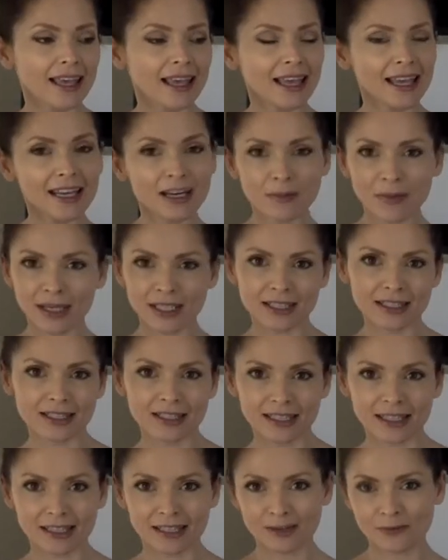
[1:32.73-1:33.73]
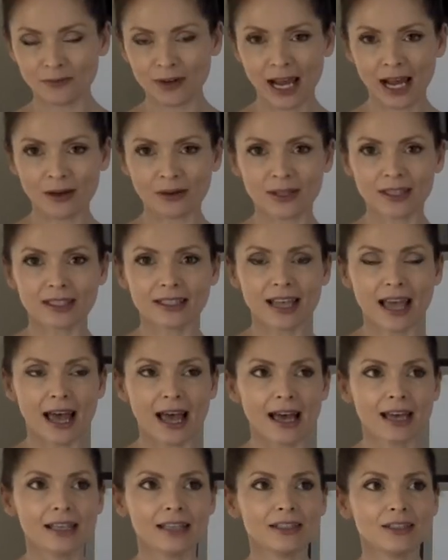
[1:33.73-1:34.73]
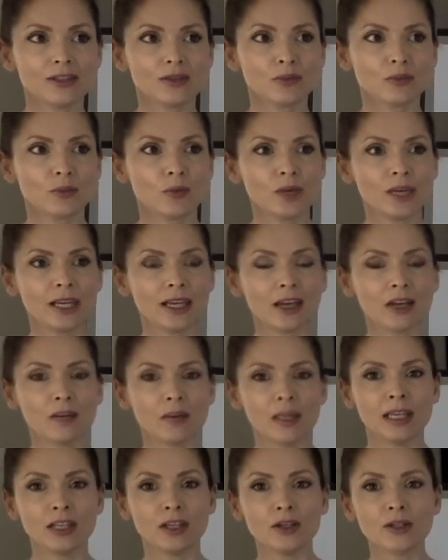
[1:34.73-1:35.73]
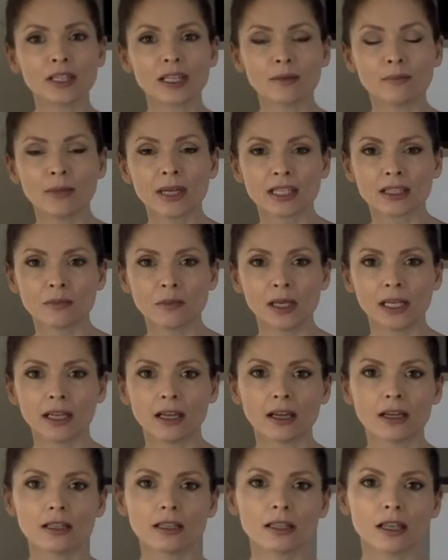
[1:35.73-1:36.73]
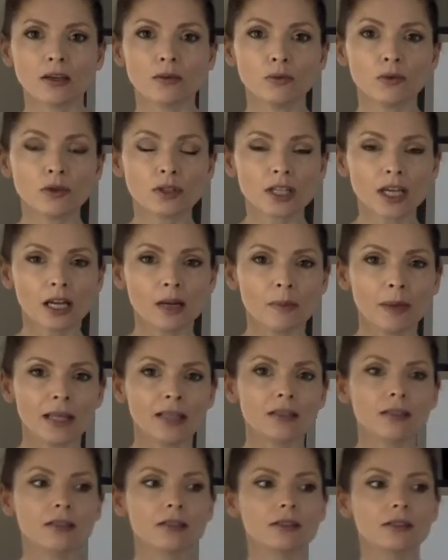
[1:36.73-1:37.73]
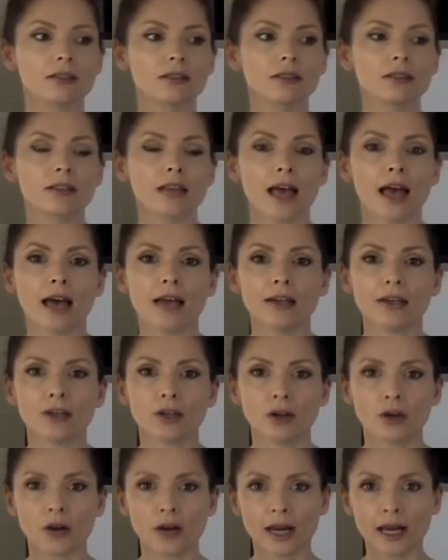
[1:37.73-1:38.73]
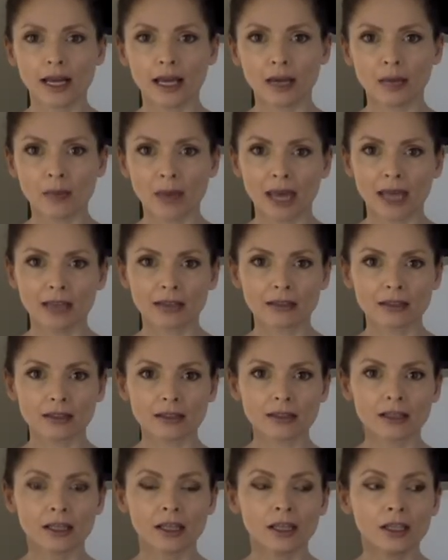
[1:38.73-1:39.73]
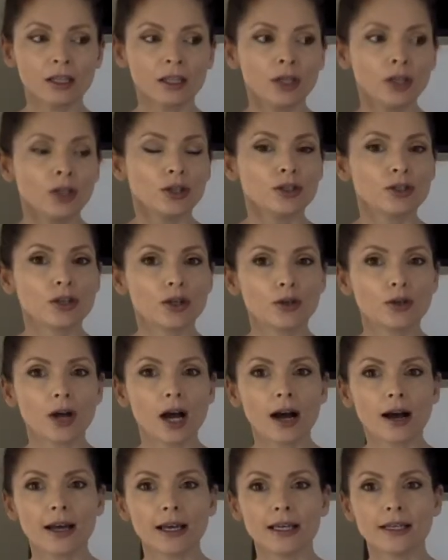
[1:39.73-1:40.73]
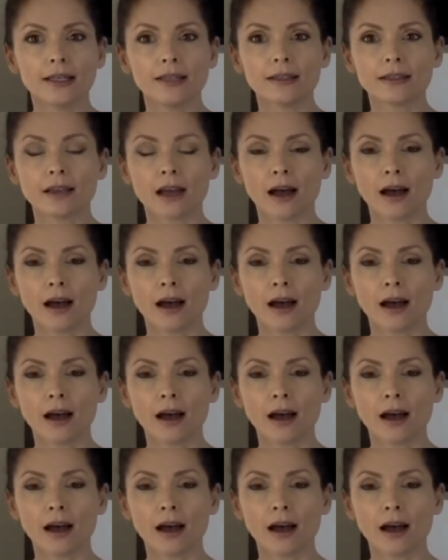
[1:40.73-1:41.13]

in amongst some flowers, and we're going to be using mixed media, so watercolour pencils and acrylic paints. So guys,